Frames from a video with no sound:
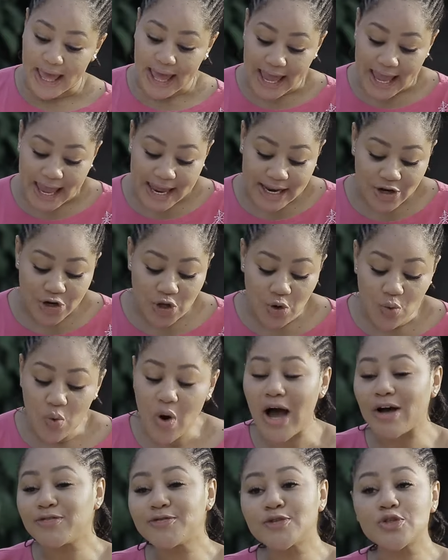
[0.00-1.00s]
And you
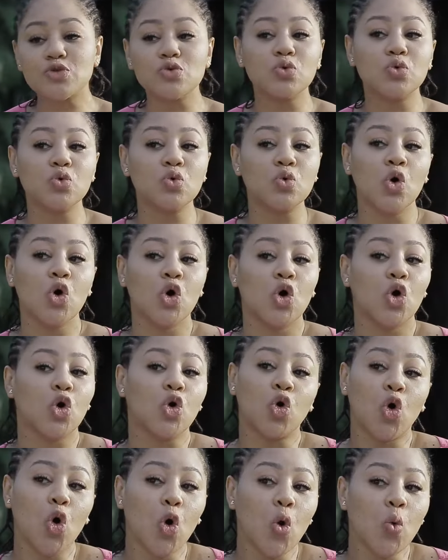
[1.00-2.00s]
have to
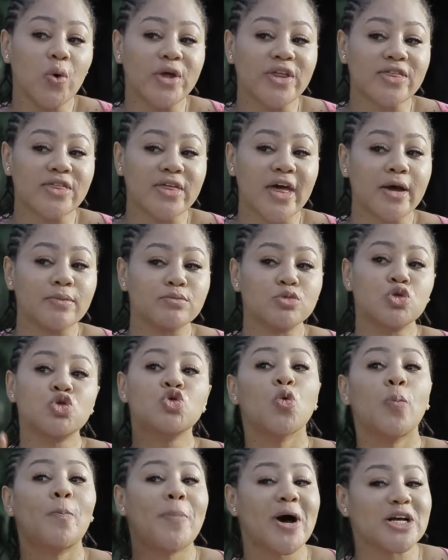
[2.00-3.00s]
go with
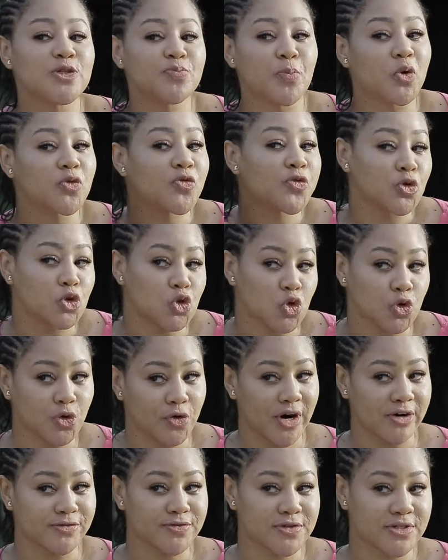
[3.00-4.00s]
two passport
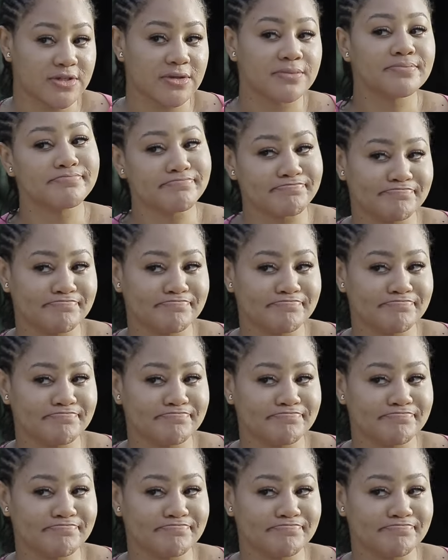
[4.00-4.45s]
photographs